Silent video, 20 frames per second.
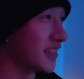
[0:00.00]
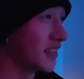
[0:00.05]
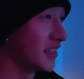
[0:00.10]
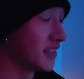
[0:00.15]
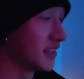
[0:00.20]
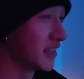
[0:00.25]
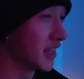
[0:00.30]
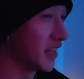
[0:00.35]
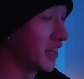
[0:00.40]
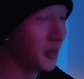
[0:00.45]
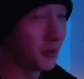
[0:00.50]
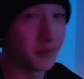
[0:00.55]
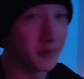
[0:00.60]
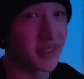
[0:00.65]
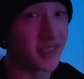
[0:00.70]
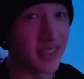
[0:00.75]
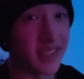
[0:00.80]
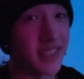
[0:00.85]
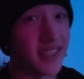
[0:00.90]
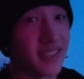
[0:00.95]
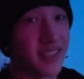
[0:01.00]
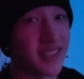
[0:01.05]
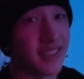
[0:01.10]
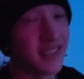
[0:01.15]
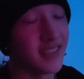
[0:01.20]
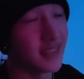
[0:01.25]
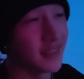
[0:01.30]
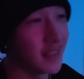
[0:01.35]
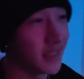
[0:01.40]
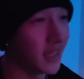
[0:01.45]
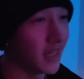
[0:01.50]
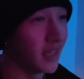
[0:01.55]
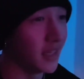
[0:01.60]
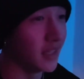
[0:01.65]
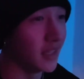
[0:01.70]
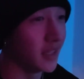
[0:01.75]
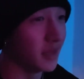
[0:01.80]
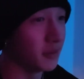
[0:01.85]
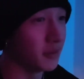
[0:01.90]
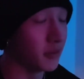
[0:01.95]
because I am singing it, and
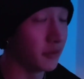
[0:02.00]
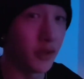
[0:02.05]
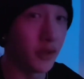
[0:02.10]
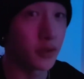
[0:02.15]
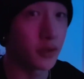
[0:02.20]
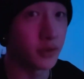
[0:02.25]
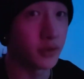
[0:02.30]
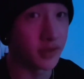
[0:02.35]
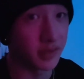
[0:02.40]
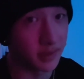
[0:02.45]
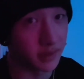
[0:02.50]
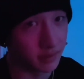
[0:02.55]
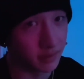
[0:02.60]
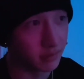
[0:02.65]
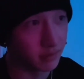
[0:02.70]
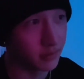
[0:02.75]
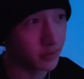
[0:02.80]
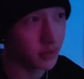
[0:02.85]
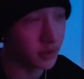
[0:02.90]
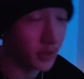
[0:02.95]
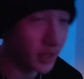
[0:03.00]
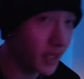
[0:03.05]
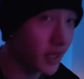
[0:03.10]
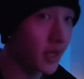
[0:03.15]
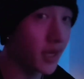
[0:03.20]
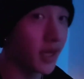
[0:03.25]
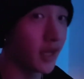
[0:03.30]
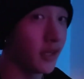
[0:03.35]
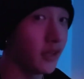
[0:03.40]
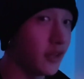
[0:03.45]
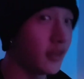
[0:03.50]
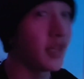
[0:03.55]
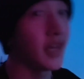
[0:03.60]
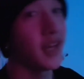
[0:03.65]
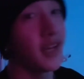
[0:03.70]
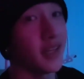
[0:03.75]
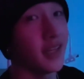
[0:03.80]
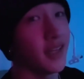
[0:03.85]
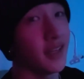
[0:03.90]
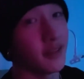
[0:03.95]
the vocals, you can
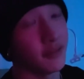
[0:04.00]
hear the